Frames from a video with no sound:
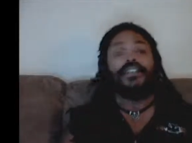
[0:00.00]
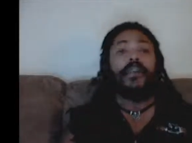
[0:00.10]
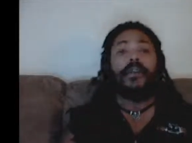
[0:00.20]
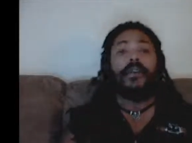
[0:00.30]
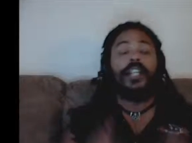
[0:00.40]

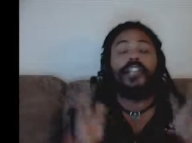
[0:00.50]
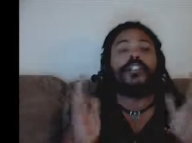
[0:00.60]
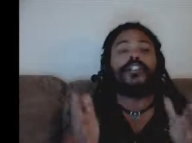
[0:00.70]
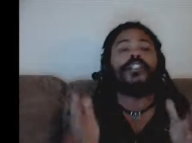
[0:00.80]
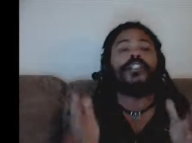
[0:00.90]
No,
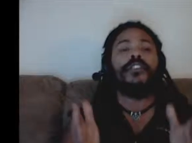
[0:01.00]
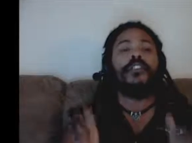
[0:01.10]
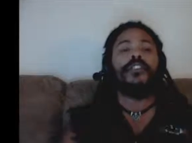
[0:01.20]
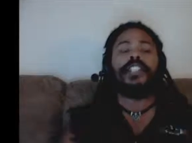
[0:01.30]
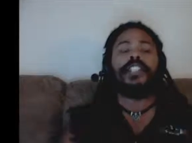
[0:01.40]
do
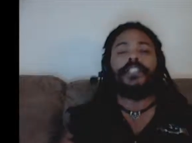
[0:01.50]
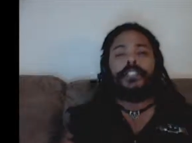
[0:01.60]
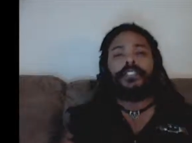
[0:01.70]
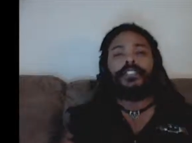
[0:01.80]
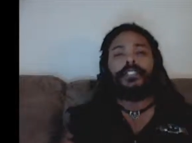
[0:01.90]
your own
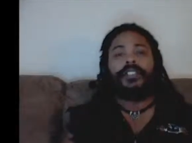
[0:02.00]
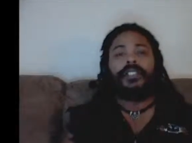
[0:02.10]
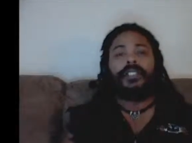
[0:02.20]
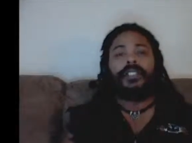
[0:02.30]
research.